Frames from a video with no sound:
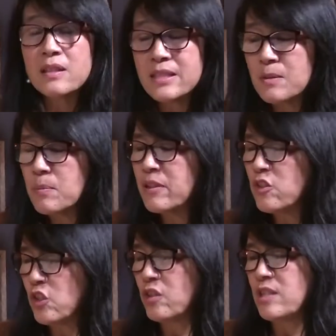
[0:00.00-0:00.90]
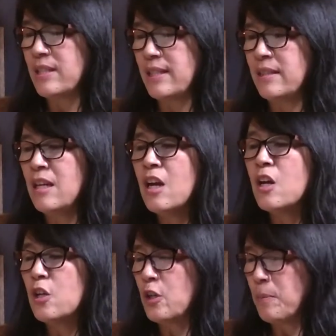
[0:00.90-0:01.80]
Elizabeth Chilton,
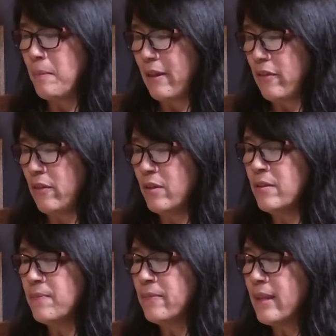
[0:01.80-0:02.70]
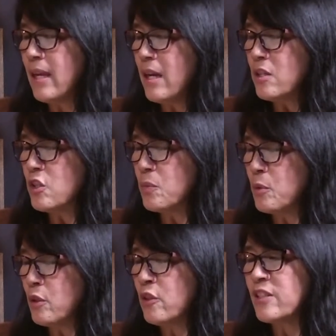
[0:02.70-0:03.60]
her mother,
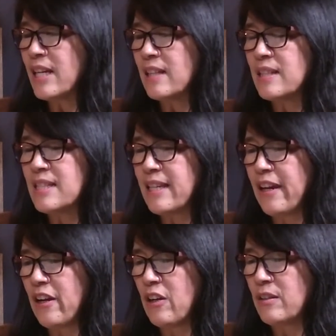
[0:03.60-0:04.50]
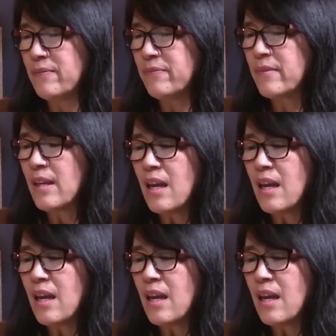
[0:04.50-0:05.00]
smoothed Ellen's hair.